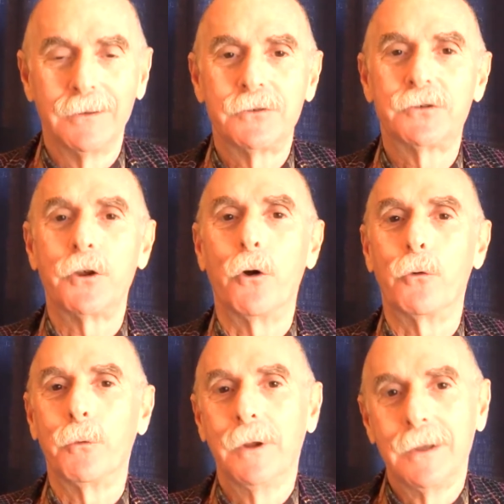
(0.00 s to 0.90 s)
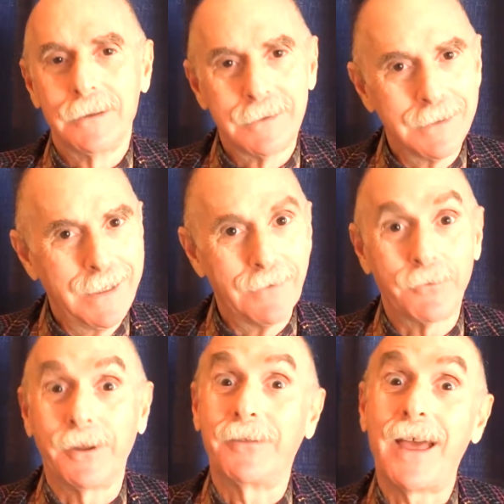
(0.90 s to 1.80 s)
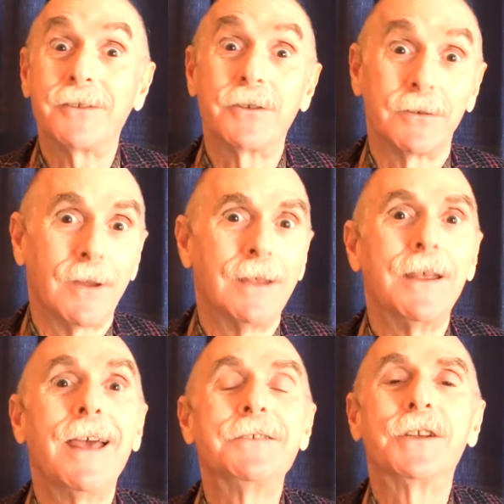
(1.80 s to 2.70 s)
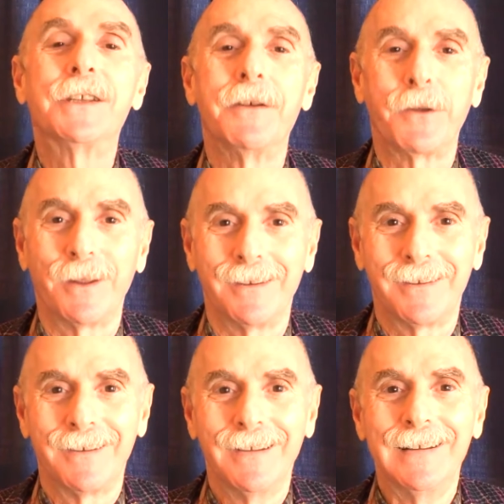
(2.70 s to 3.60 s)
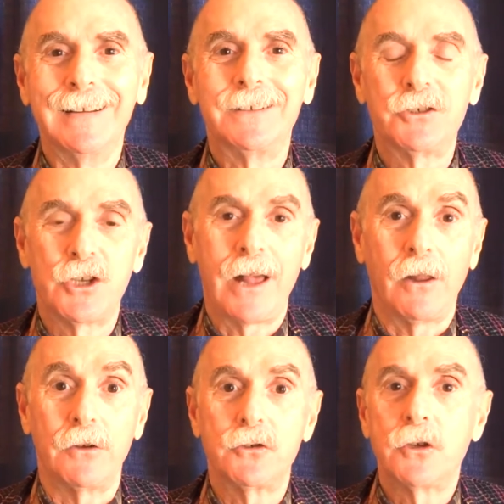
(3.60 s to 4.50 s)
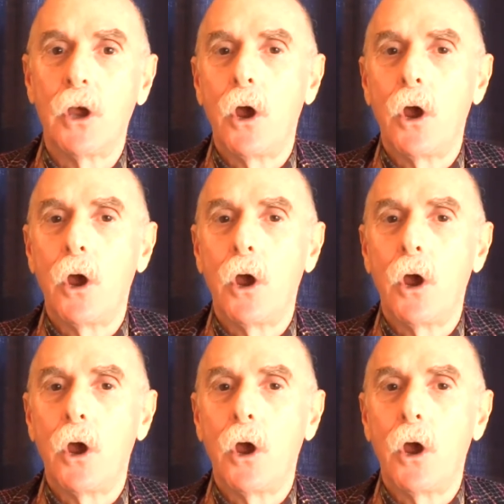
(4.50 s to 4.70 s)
So, given that that's a, a significant challenge,